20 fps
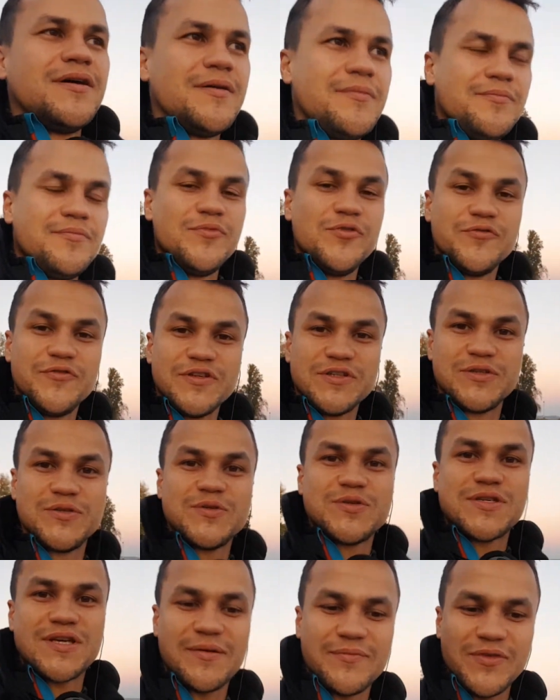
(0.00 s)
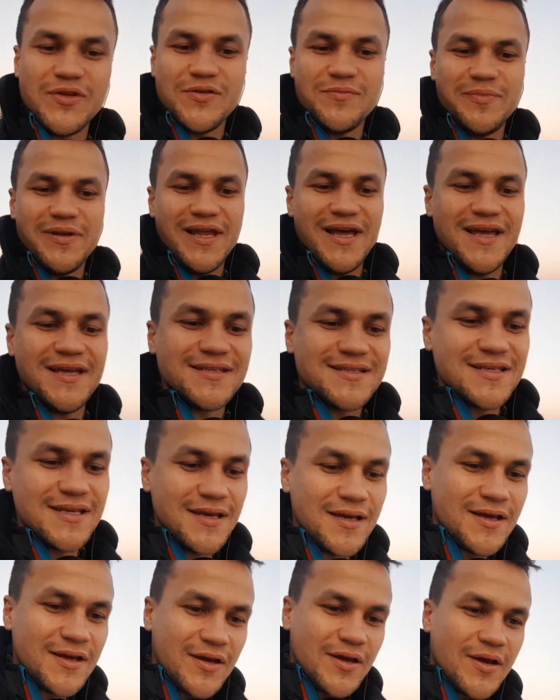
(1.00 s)
moving to some new place,
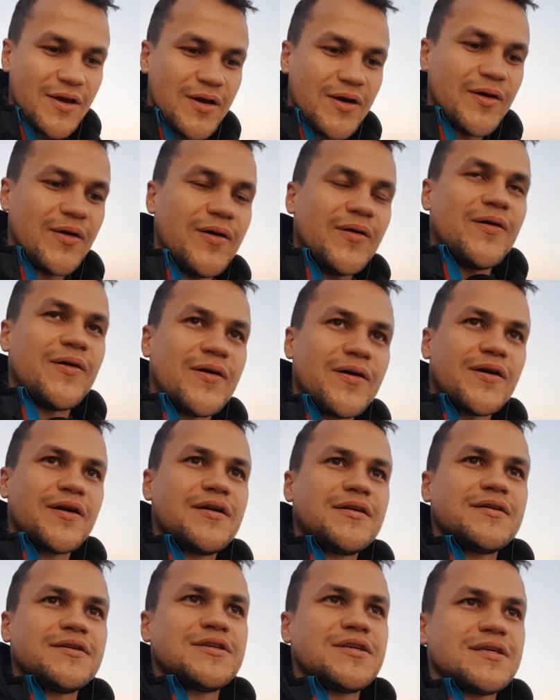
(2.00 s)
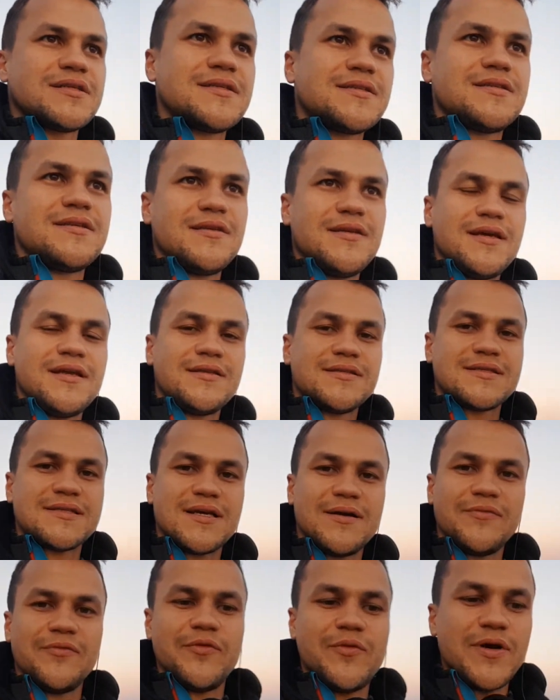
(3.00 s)
or just in
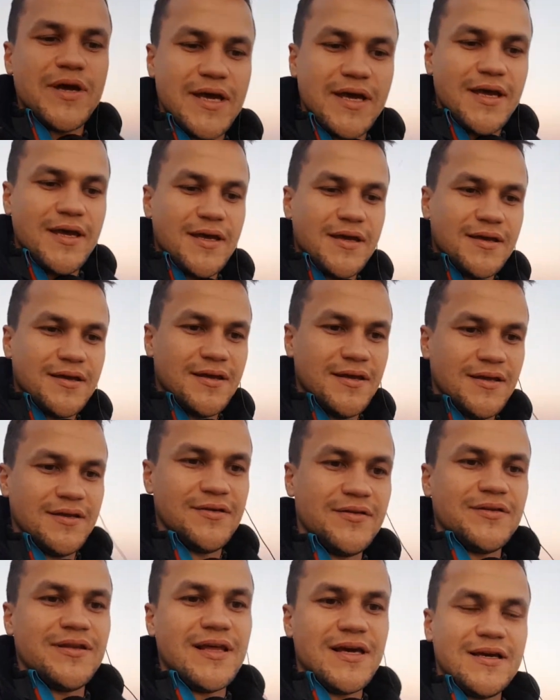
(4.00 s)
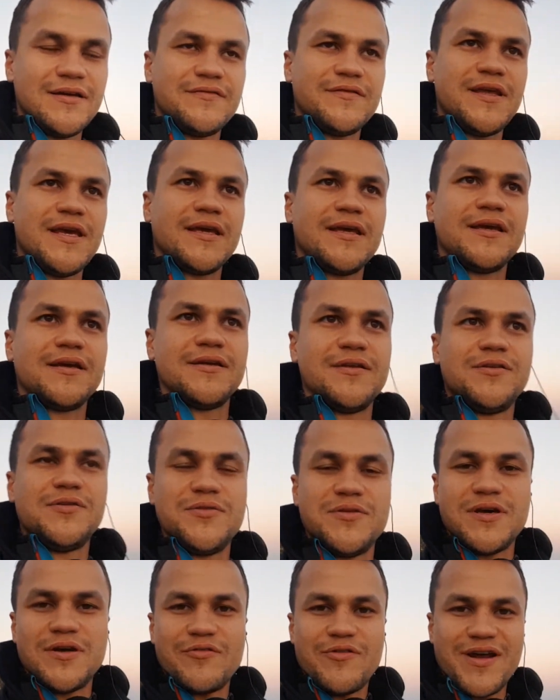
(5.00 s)
some way in your life taking a new
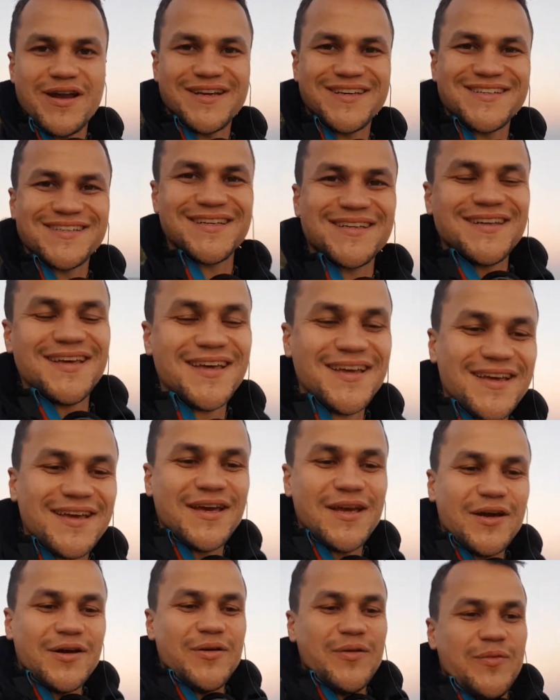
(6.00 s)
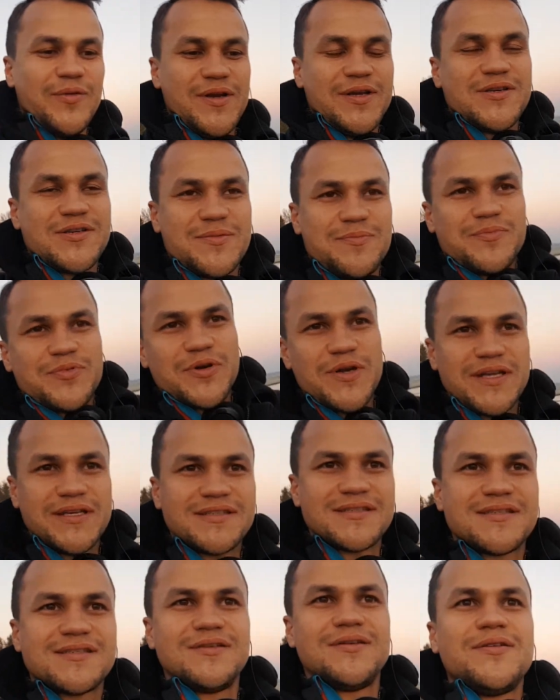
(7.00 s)
direction which
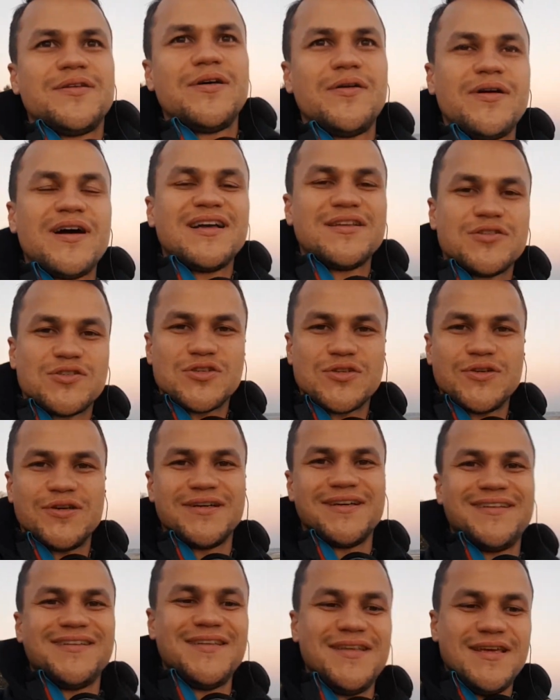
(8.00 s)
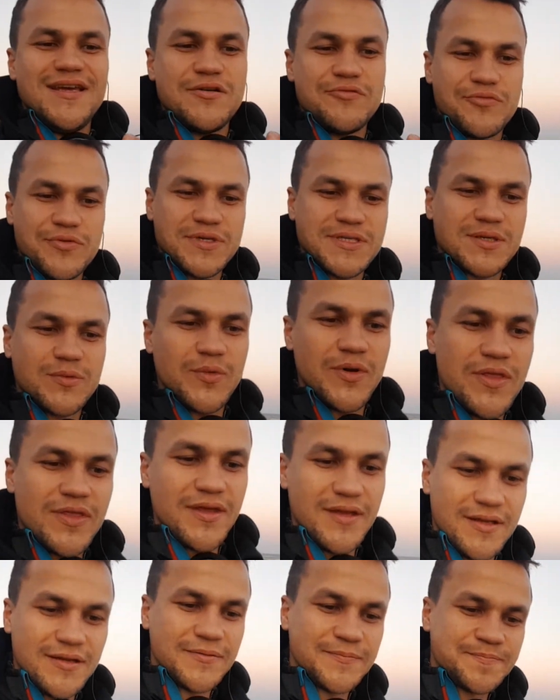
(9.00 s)
brings uncertainty and risk with
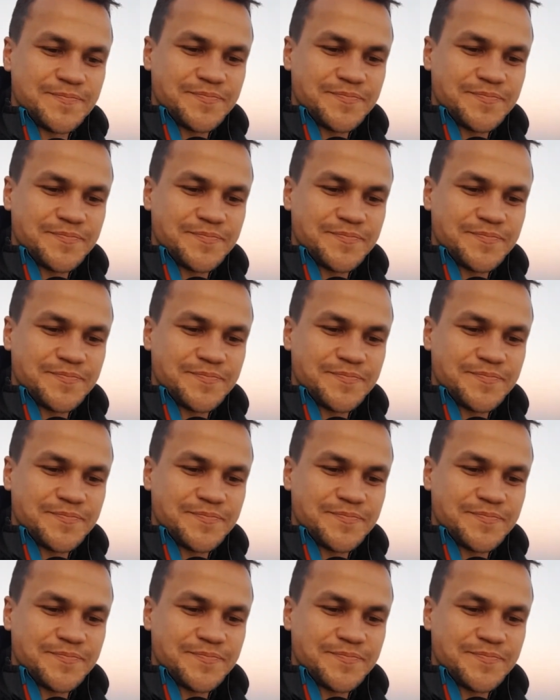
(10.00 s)
it.